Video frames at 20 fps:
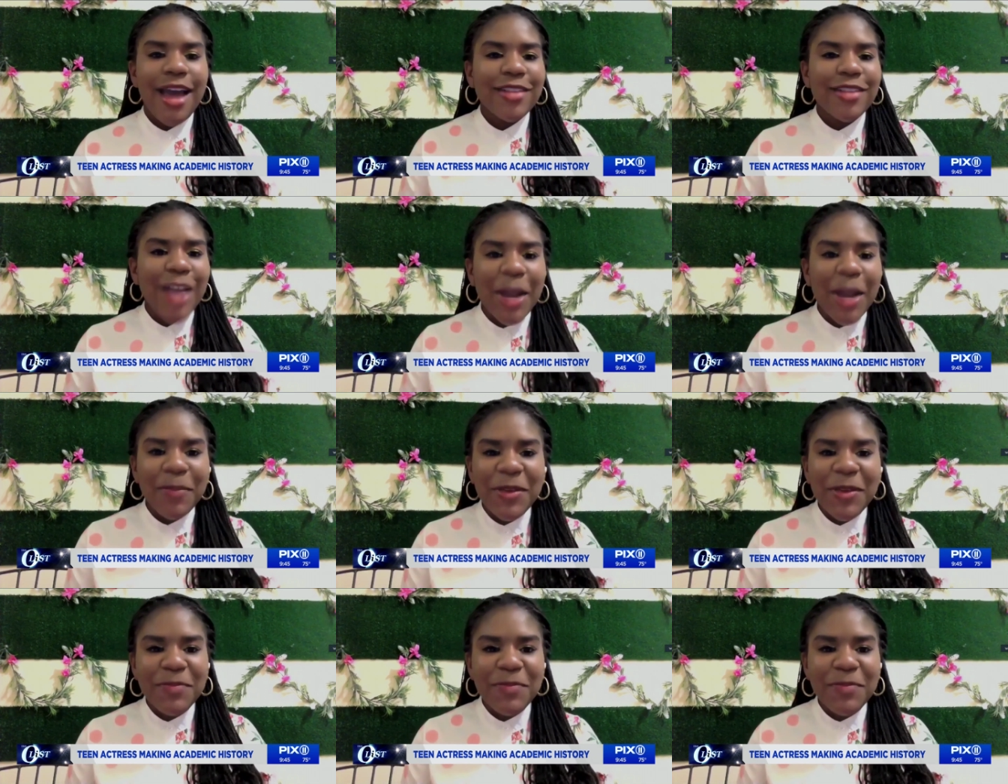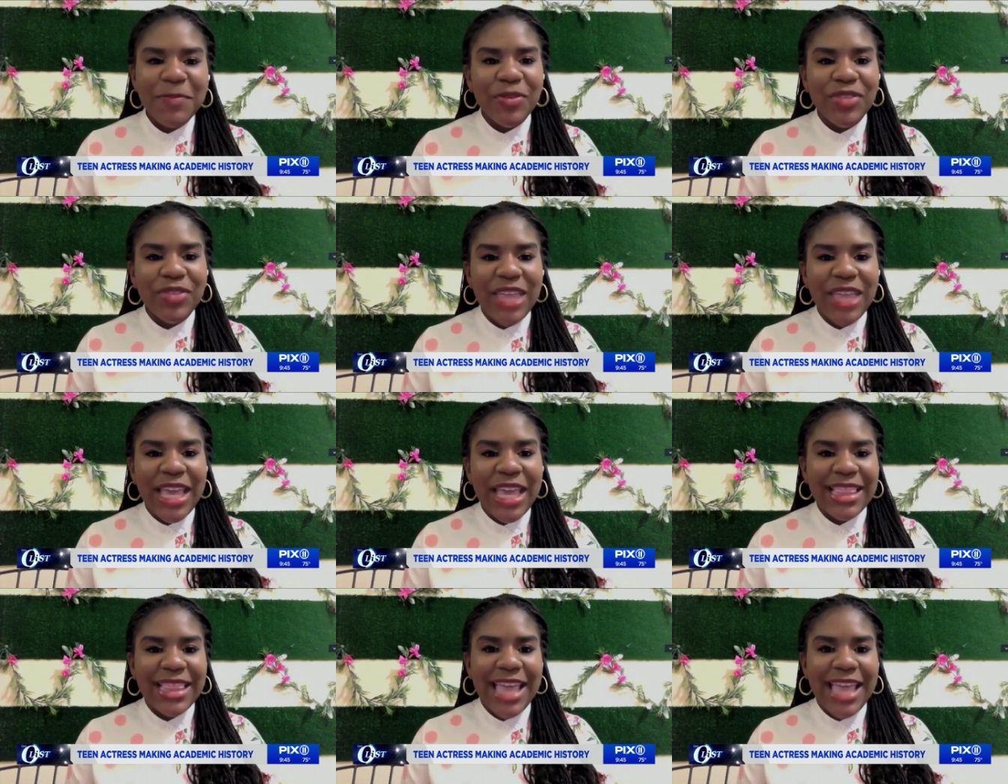a lot of people
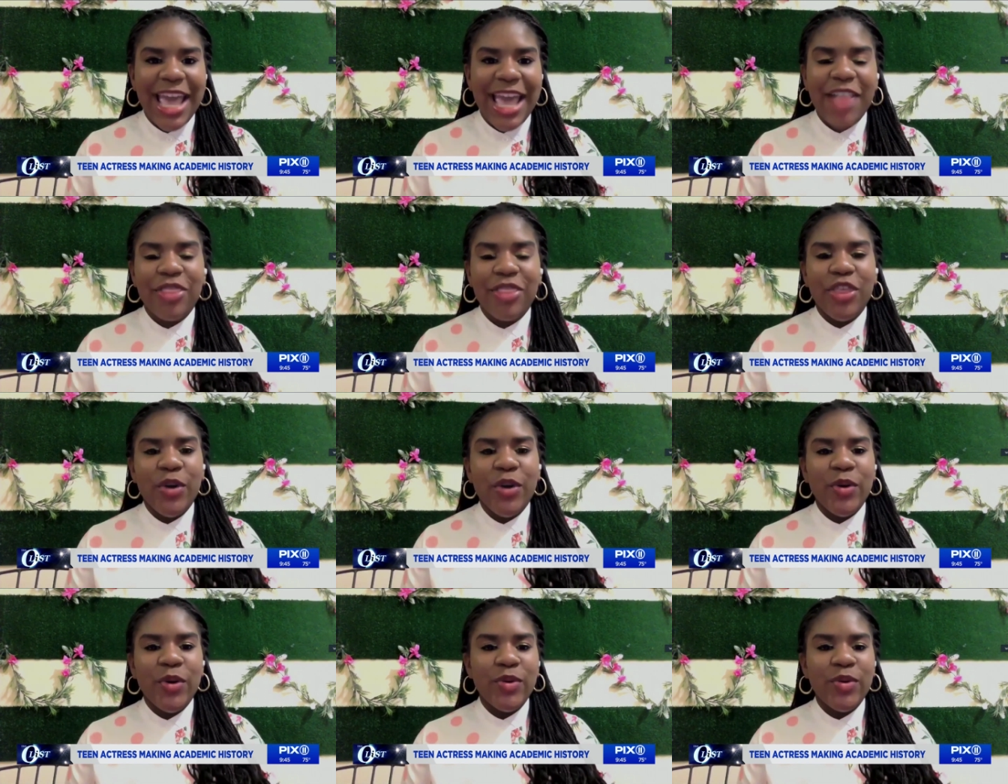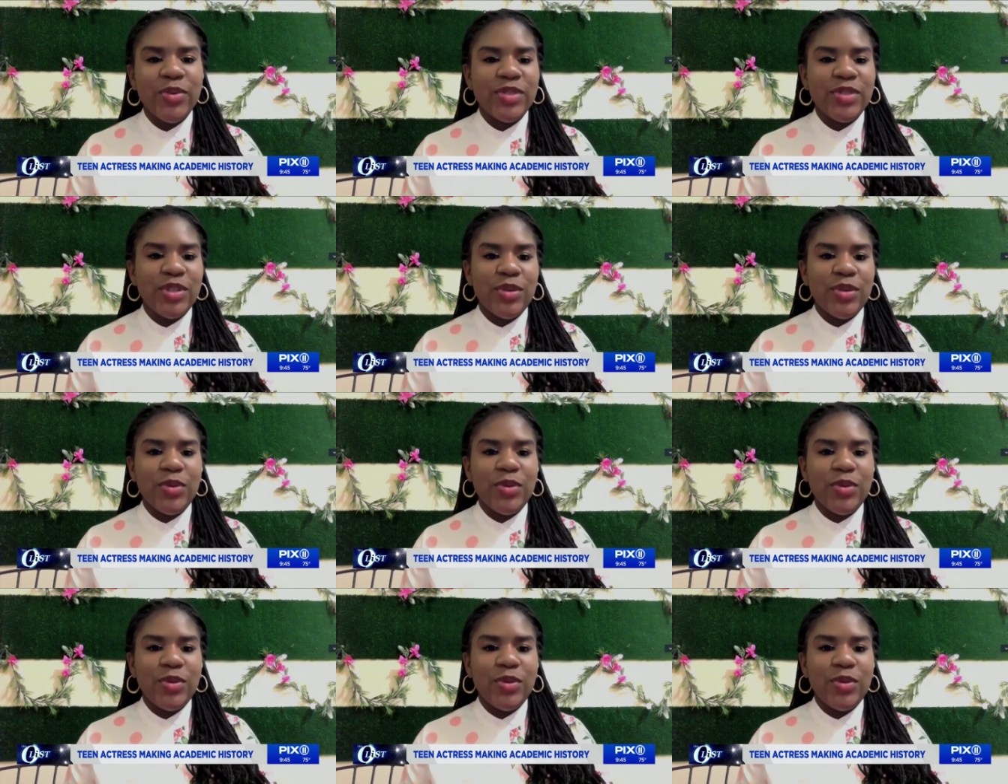think that those